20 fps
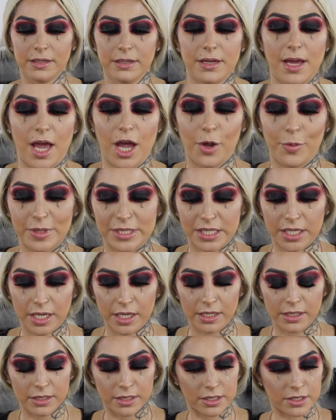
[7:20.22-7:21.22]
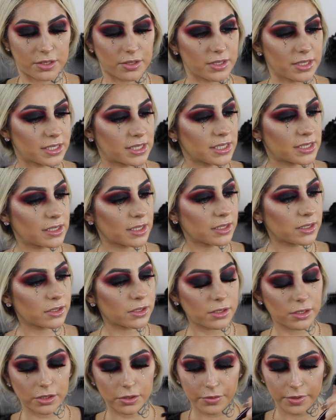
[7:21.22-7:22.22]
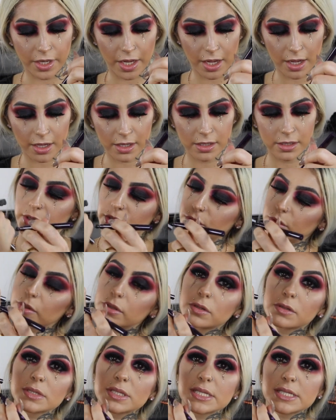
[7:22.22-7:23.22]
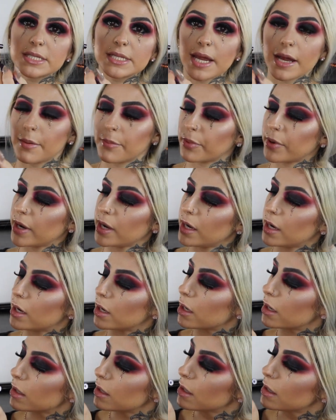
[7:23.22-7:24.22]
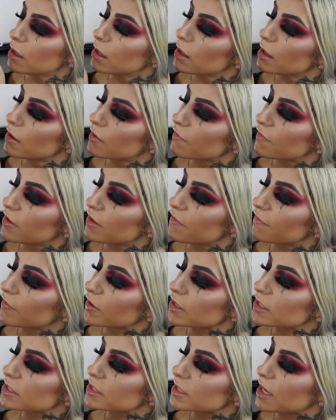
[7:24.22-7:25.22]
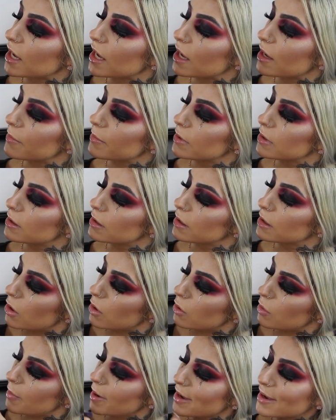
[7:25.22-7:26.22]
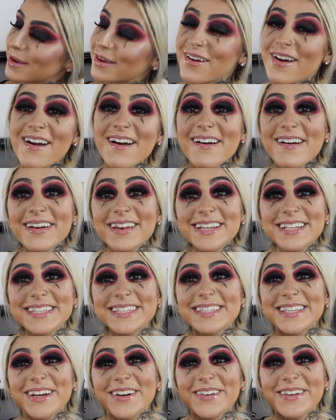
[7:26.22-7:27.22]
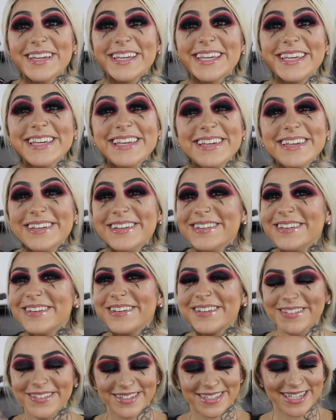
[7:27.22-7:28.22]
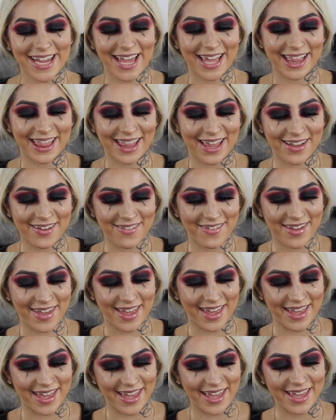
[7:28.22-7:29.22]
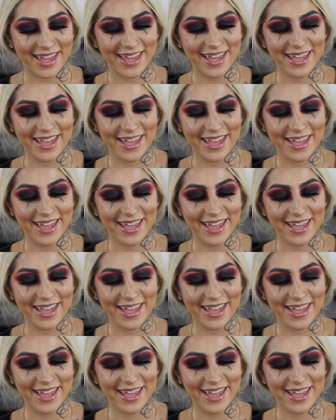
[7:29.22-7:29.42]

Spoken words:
I hope it's good. So this is the little Luna. I'm gonna do a little stamp right here for the first time. Oh my god, it's so cute! I love it.